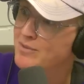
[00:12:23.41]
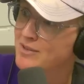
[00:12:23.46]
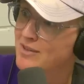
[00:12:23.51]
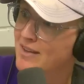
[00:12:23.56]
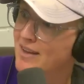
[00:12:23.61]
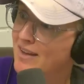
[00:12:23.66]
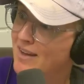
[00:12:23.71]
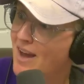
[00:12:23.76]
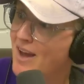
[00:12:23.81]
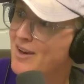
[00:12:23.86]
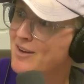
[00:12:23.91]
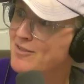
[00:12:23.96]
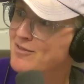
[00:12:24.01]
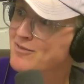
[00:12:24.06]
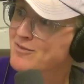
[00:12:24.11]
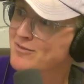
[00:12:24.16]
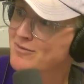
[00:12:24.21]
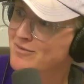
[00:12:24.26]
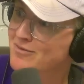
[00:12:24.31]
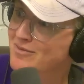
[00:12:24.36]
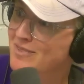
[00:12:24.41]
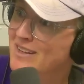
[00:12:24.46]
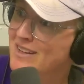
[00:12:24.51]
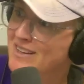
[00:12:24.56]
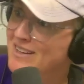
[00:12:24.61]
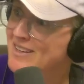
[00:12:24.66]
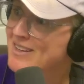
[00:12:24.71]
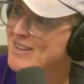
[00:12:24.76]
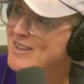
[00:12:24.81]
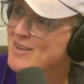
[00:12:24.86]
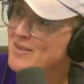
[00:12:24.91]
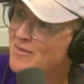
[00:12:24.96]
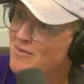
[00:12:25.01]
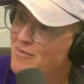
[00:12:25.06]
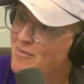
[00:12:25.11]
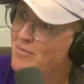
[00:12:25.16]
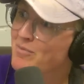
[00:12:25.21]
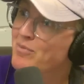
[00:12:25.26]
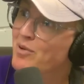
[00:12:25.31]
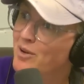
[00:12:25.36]
to like kind of
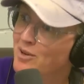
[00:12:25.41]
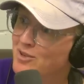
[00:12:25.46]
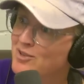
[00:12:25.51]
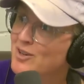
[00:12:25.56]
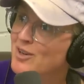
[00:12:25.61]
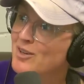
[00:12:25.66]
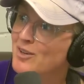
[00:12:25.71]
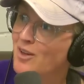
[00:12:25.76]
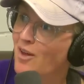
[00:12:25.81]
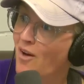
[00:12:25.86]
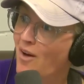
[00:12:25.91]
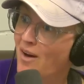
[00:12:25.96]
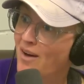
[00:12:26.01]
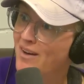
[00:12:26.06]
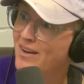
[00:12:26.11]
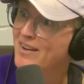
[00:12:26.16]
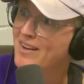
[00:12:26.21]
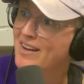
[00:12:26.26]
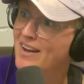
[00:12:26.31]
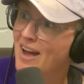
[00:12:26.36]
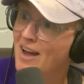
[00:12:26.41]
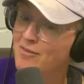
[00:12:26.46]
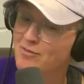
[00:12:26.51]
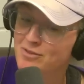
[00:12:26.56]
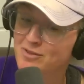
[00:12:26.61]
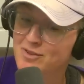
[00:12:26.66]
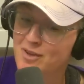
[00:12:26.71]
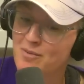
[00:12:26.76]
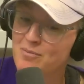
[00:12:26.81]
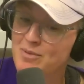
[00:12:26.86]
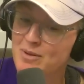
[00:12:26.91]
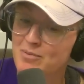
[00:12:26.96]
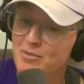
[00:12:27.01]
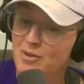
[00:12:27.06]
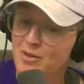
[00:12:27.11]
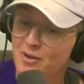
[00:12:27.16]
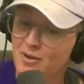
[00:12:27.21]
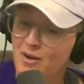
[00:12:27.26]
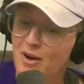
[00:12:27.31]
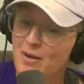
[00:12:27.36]
push it push, push it, it along. And for some people,
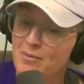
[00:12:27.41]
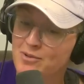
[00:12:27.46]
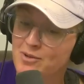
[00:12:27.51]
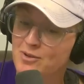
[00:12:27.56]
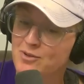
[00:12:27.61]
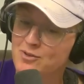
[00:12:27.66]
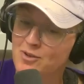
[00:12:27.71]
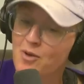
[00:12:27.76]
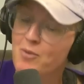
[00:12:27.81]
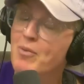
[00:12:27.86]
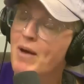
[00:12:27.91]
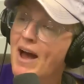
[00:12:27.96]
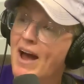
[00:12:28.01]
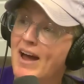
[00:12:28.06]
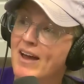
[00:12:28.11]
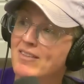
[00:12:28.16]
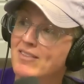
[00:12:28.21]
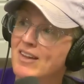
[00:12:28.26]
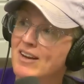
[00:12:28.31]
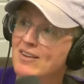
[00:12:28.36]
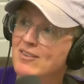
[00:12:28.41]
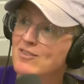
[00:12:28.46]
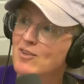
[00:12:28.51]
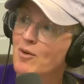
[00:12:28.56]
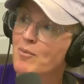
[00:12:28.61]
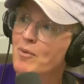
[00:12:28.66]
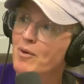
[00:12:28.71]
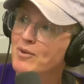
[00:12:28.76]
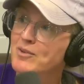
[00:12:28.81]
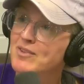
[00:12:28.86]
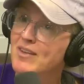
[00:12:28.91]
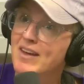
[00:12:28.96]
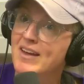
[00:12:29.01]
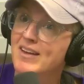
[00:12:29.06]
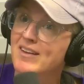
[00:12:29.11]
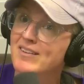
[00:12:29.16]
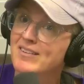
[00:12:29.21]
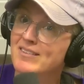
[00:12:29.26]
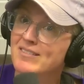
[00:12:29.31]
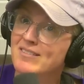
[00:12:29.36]
the cramps are so bad that it's almost
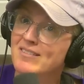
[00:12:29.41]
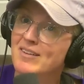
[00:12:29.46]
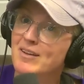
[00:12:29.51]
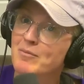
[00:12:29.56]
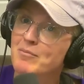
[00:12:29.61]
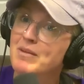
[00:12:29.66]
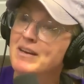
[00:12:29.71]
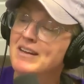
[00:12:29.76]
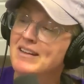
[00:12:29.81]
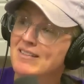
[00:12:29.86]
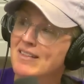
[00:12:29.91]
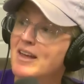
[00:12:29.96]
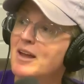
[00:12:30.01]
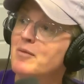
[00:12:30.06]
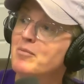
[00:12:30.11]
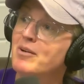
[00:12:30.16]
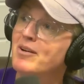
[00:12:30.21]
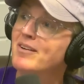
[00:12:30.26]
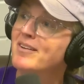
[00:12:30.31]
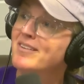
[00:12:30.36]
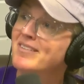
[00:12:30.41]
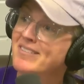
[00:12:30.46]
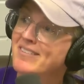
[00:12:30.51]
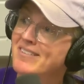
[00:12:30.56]
like a mini labor.